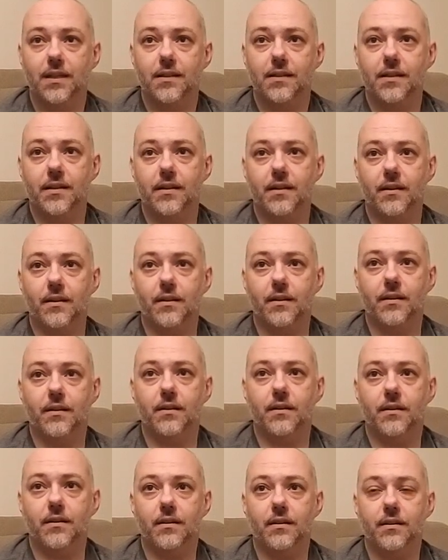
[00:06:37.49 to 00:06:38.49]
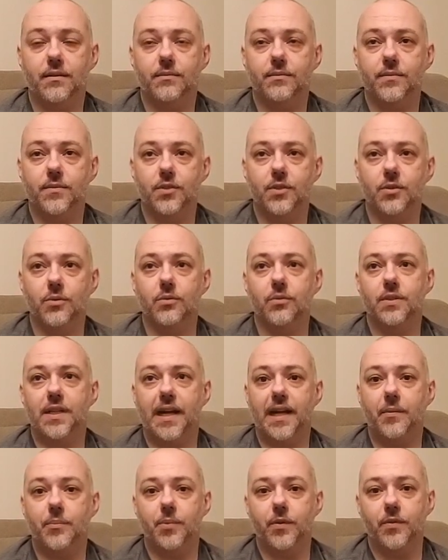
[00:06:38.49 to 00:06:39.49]
tell a new
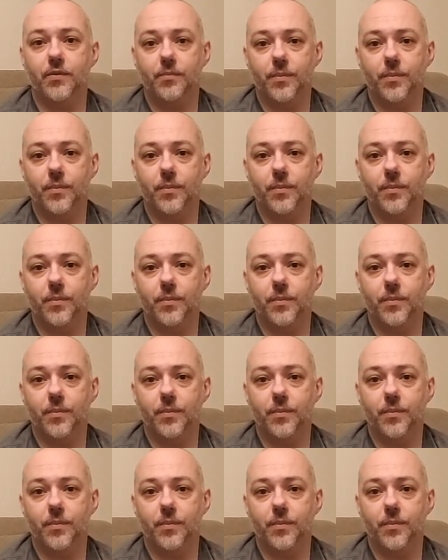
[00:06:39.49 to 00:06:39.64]
type of